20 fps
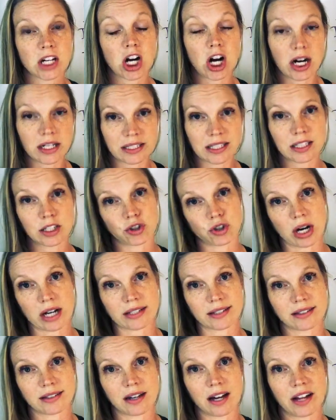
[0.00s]
Causes
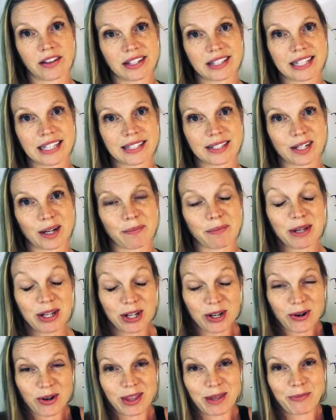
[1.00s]
stress on the system.
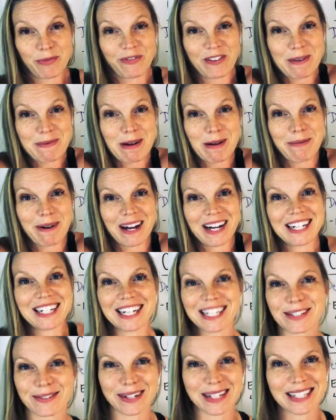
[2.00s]
You know what the female body
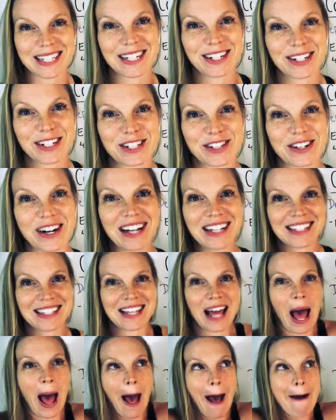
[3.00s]
does when it's under stress?
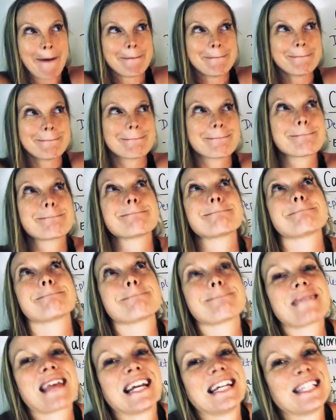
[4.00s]

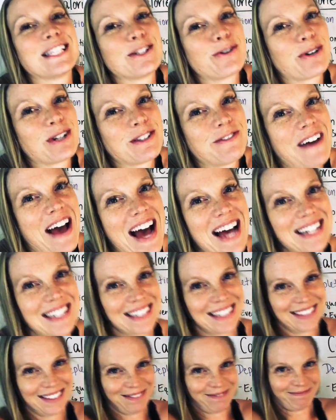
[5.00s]
Stores
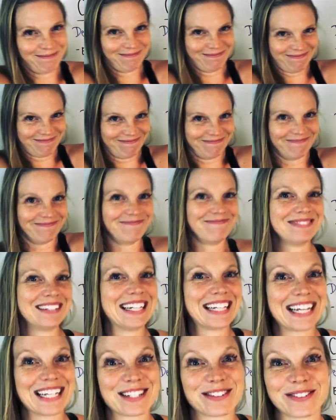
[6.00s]
fat. Mm-hmm.
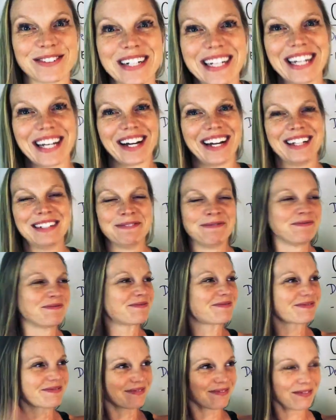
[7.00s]
It gets really good,
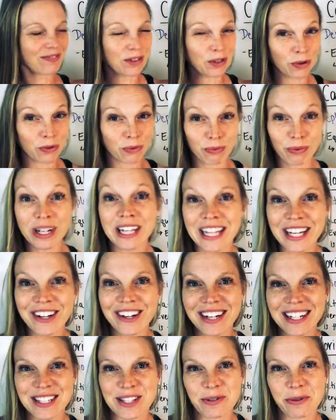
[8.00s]
really
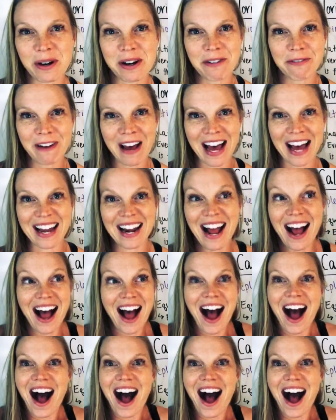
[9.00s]
good at storing fat.